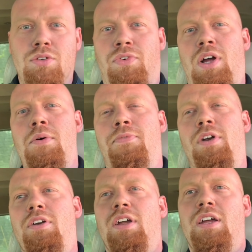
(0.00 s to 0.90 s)
for comfort.
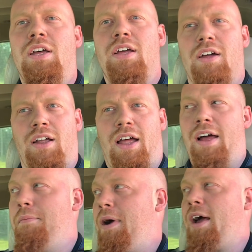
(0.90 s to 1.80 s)

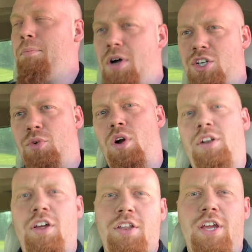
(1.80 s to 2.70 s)
I got a bunch of work
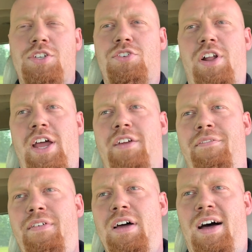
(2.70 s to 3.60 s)
done yesterday
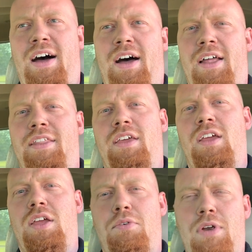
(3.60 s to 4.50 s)
on
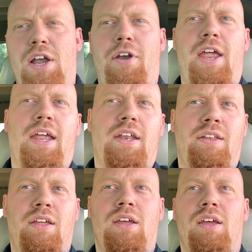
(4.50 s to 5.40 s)
the rear end,
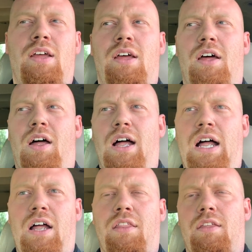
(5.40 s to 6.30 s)

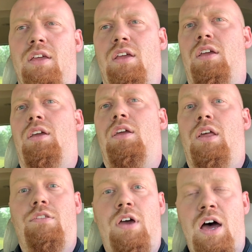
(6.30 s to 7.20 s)
on the
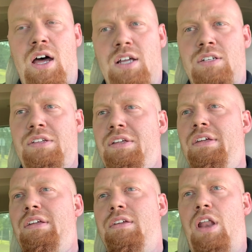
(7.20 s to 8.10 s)
exhaust,
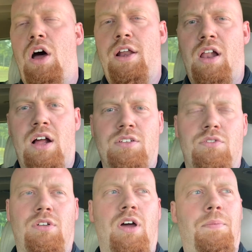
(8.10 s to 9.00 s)
line locks
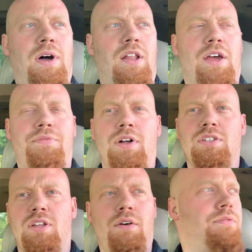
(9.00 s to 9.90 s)
hooked up, all that fun
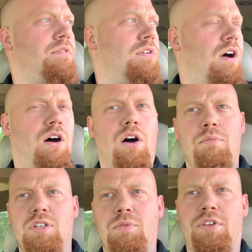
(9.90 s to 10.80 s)
stuff. Oh, I
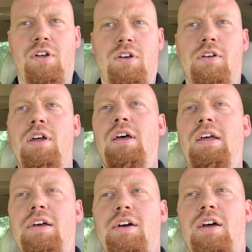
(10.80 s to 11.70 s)
missed my
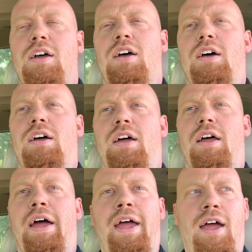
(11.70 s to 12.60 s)

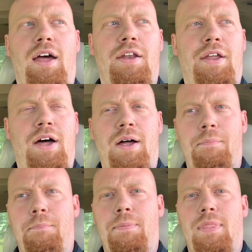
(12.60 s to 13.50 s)
turn. And
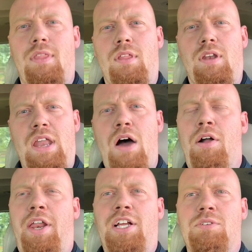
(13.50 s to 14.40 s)
now I
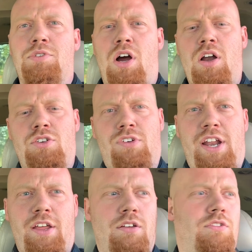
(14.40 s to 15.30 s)
gotta get some tires
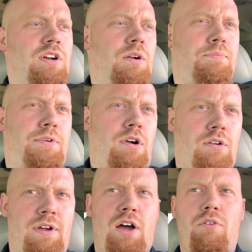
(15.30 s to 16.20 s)
ready. So I'm gonna turn
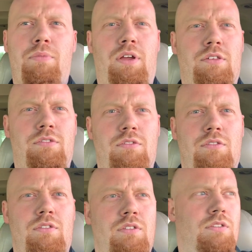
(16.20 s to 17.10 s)
around because I
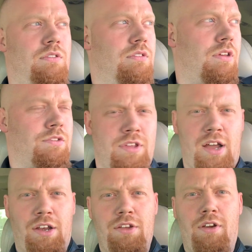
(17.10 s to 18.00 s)
was
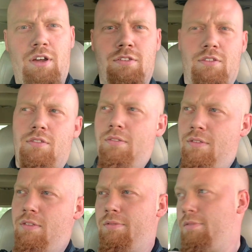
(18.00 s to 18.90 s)
talking to you guys
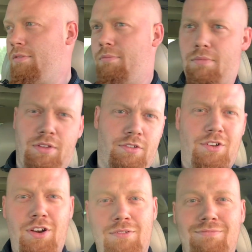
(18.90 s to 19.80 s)
and missed a
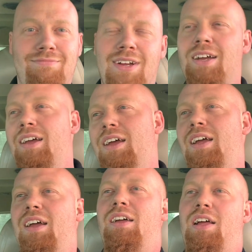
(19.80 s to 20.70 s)

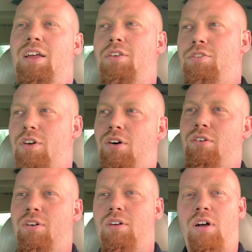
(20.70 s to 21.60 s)
turn.
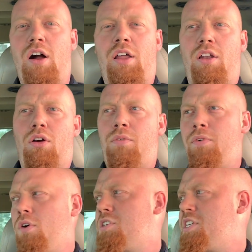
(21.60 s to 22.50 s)
So I'm gonna look
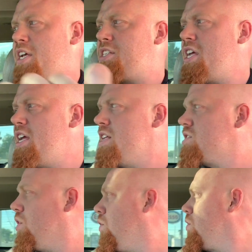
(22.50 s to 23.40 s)
for
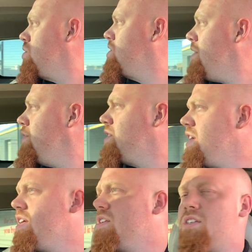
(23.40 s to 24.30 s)
16s or
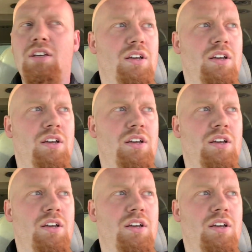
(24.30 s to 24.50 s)
17s.